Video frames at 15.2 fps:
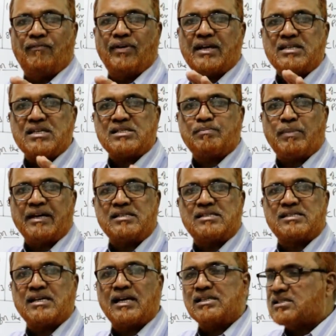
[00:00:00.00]
Wages by
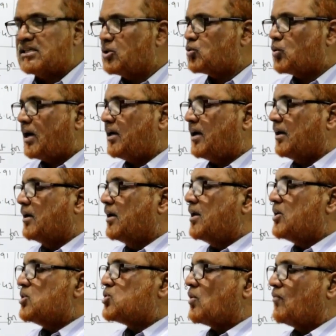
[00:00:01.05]
sales in 200.
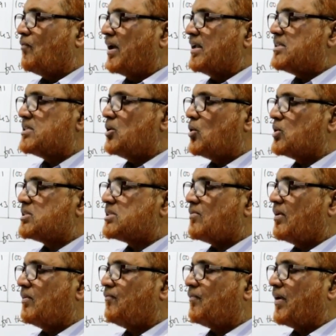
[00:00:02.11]
So
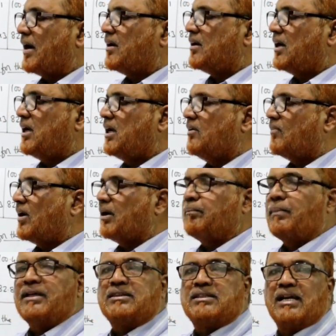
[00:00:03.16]
107,500 divided
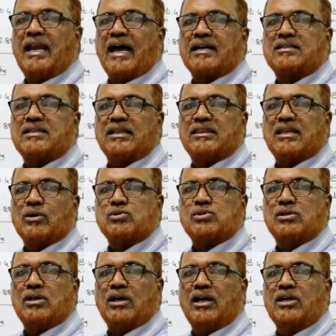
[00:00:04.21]
by
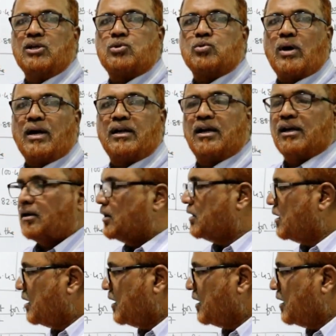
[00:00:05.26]
3,10,000 in 200.